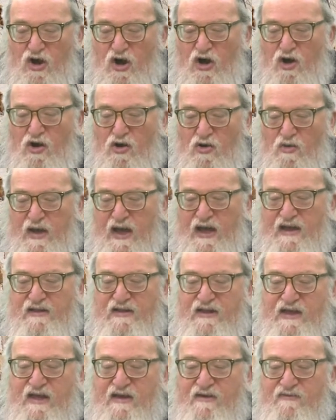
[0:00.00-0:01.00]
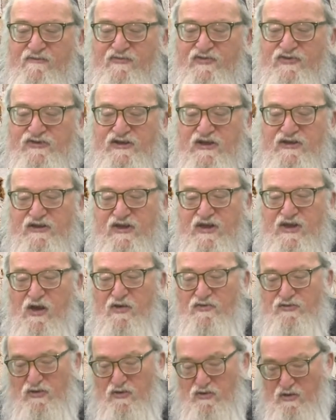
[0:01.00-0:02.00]
Go and give
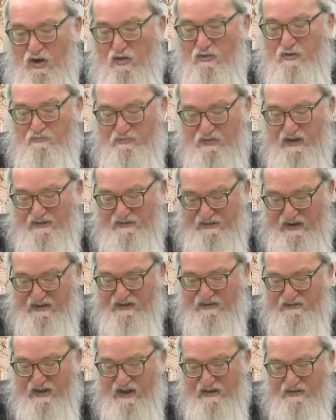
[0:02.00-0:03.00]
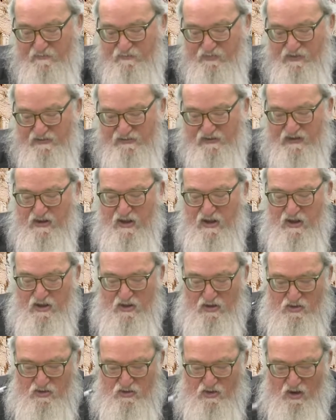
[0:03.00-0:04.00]
Tzidkiyahu, so go implies again, he's not in prison.
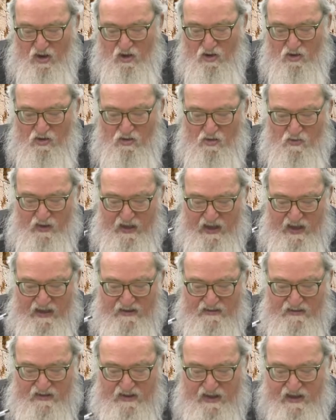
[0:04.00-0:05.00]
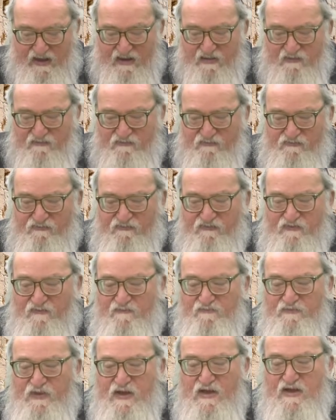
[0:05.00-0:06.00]
Go and give
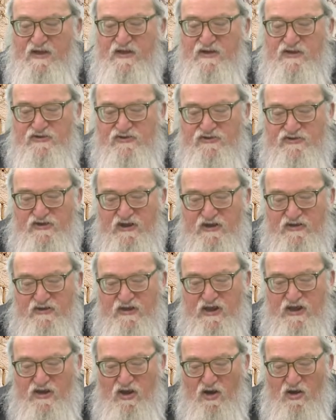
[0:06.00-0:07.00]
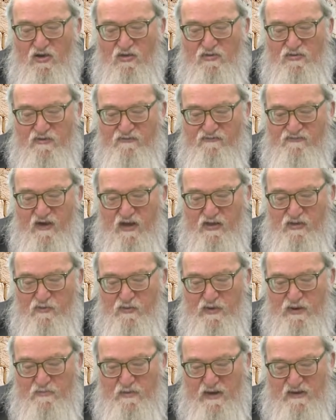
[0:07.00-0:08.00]
Tzidkiyahu the
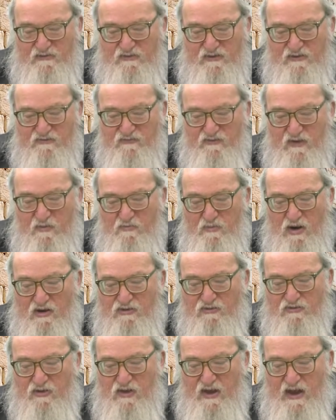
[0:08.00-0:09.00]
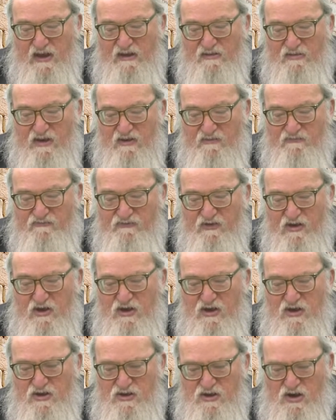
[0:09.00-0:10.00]
following message. V'amarta elav,
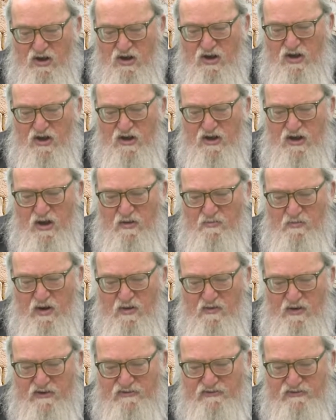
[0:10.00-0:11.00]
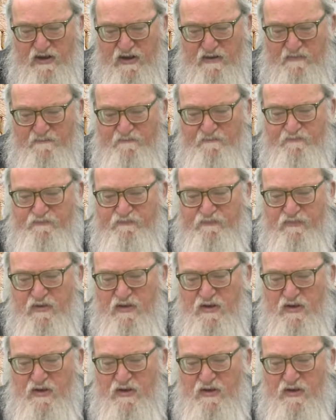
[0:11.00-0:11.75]
Kayamar Hashem.